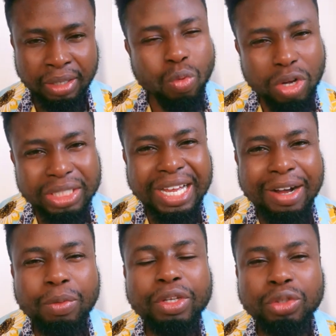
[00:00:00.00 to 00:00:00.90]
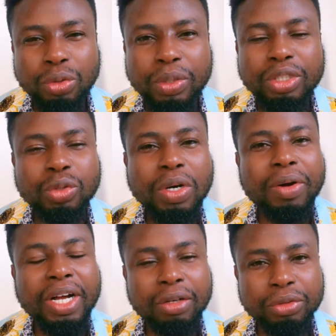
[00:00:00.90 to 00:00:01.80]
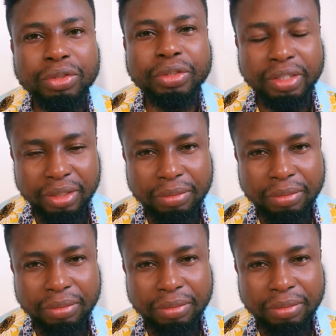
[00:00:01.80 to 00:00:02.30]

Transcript: What are we doing to our country?